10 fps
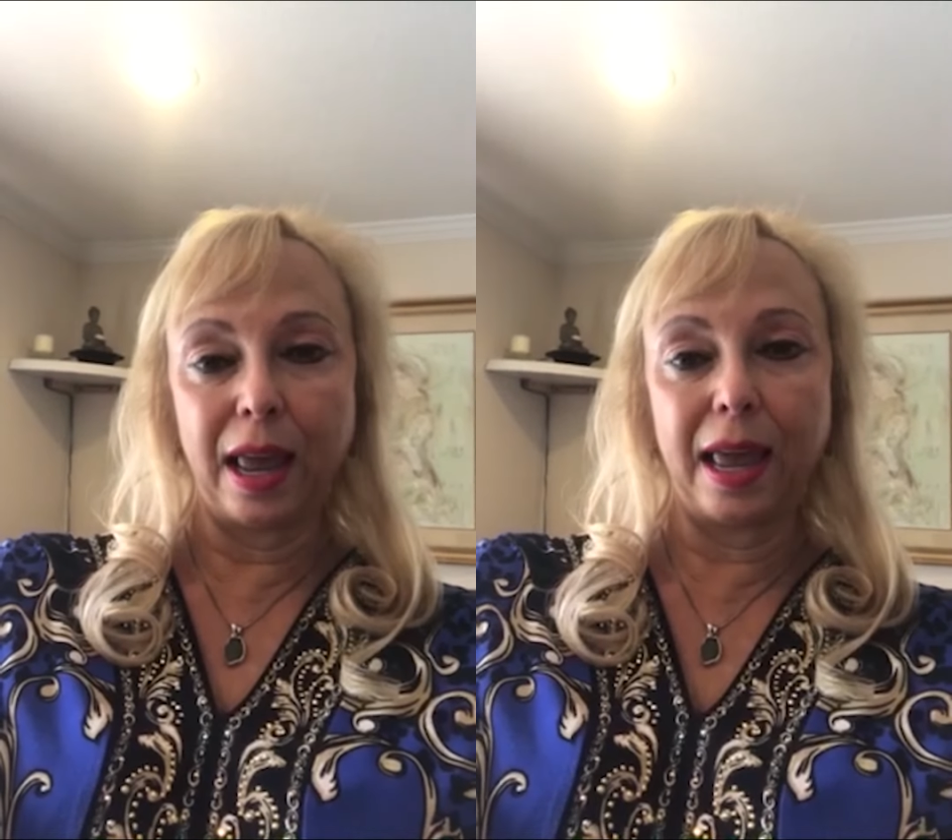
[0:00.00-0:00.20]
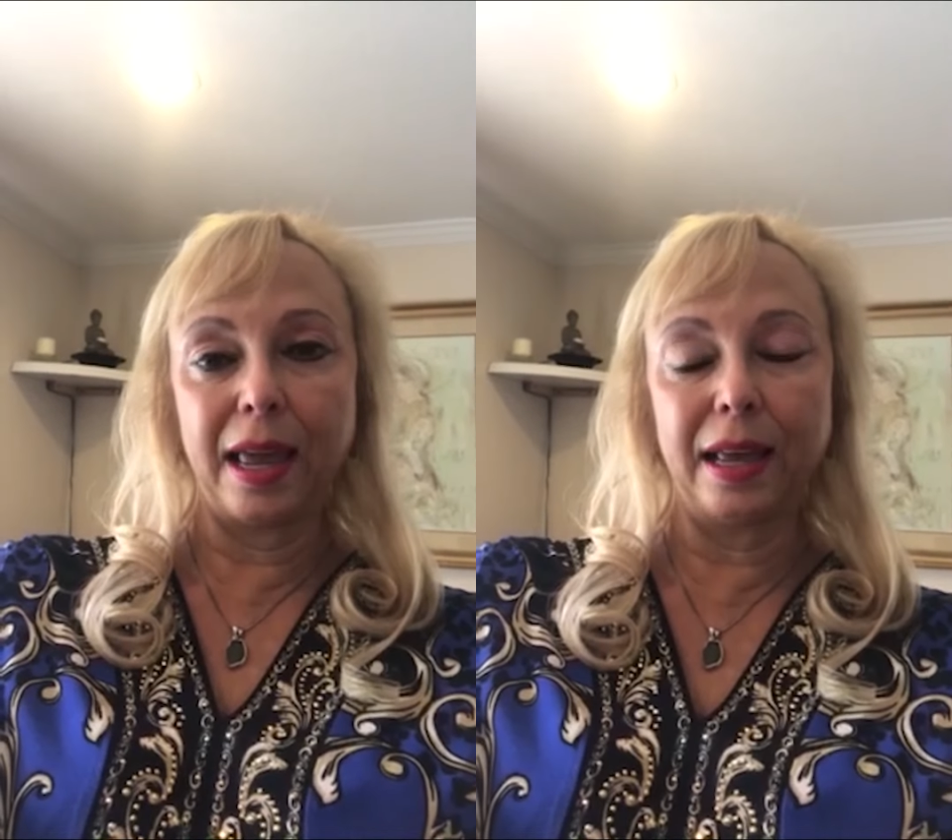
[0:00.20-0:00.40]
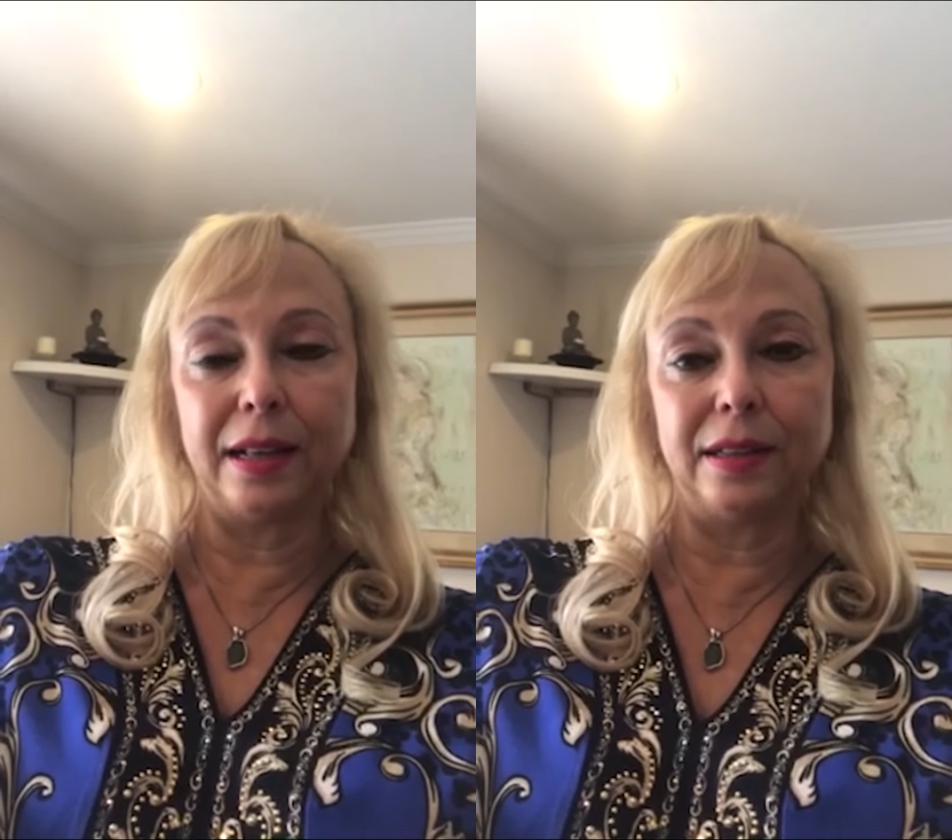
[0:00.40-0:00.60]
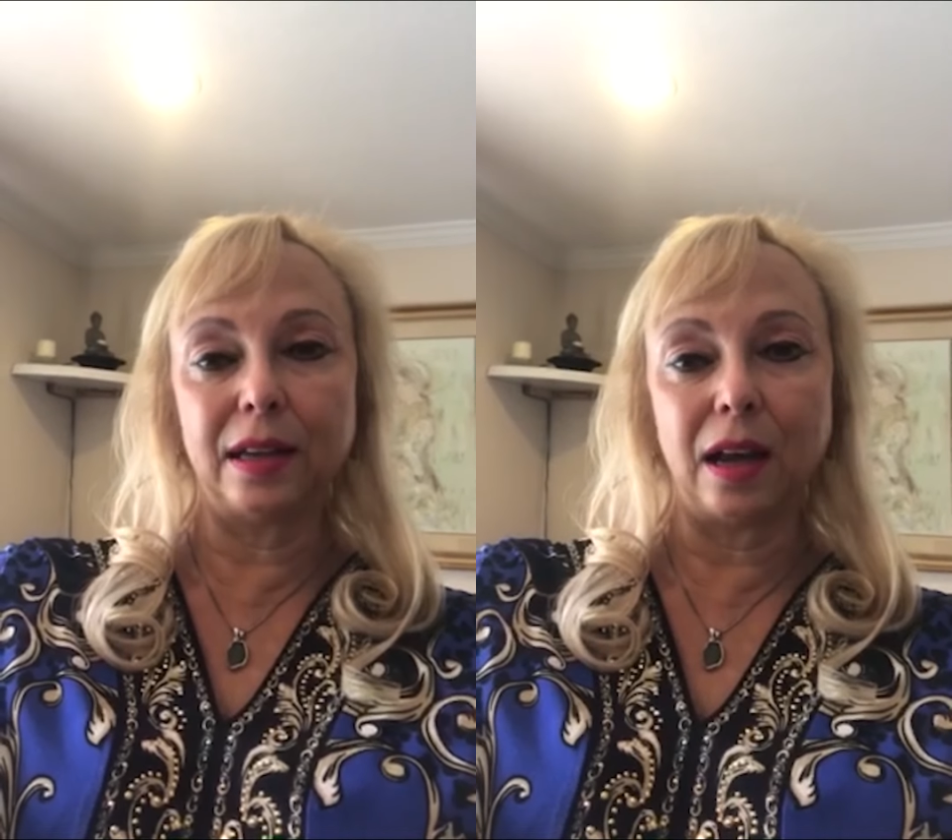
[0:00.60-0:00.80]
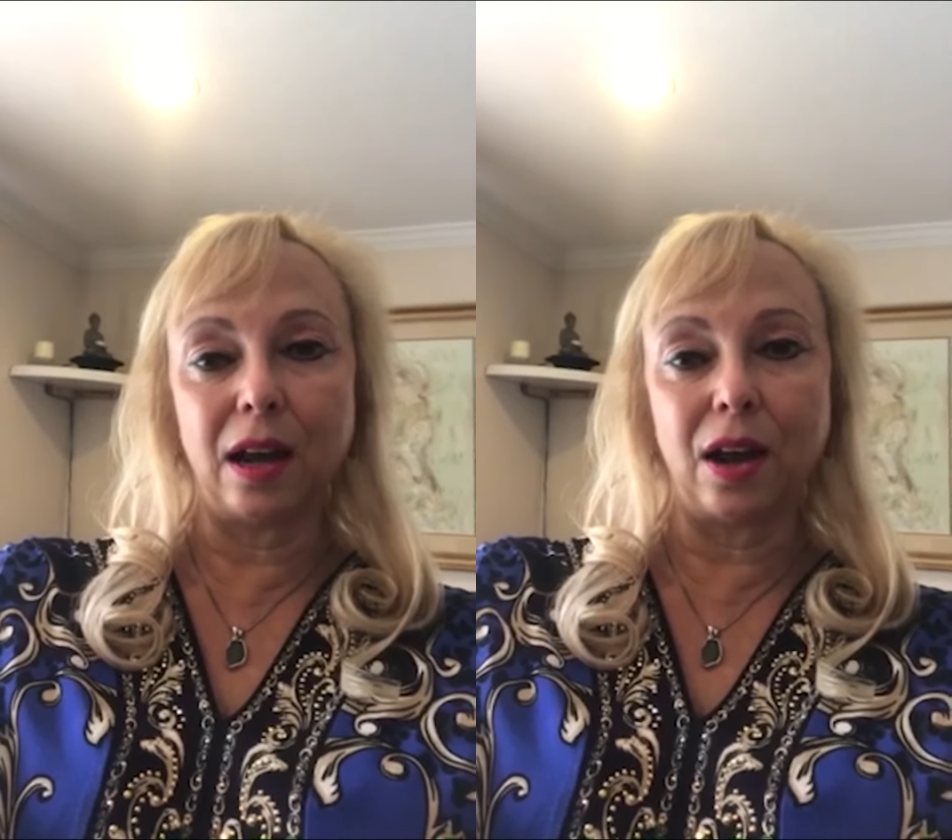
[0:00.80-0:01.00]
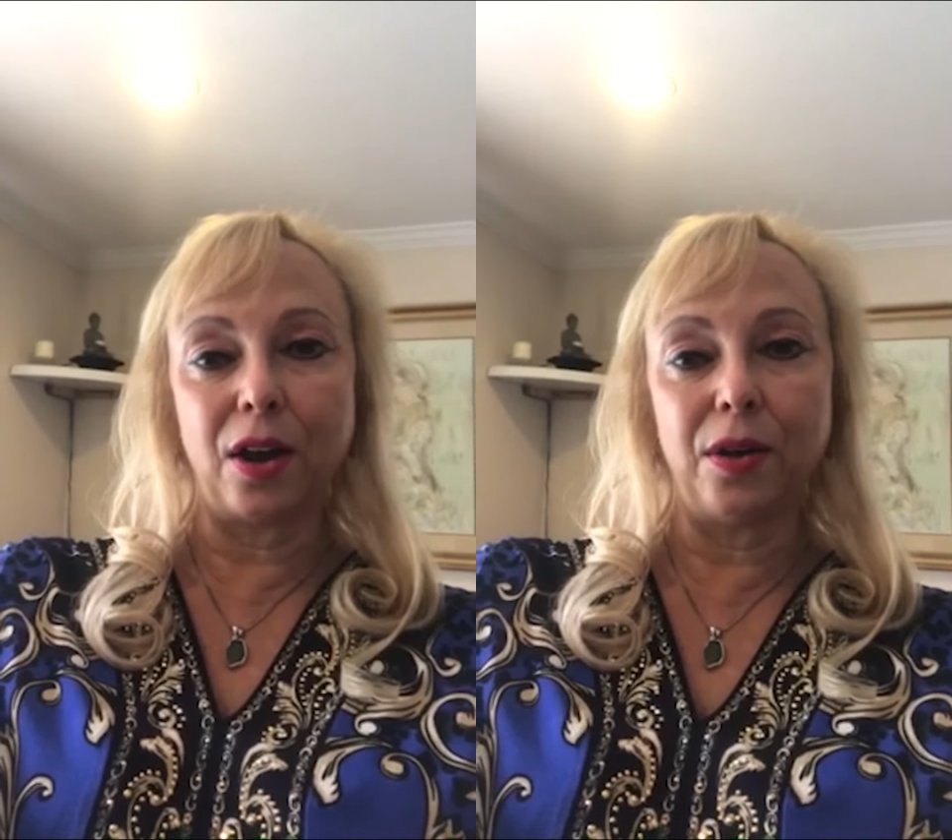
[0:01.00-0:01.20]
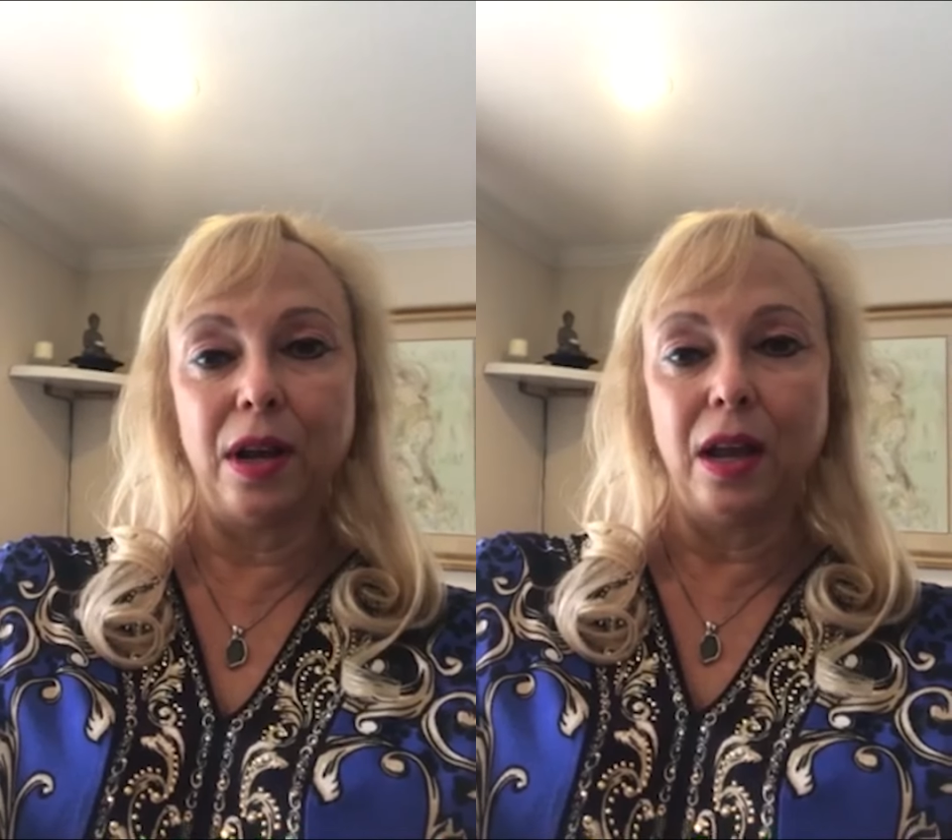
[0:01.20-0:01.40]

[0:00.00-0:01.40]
and I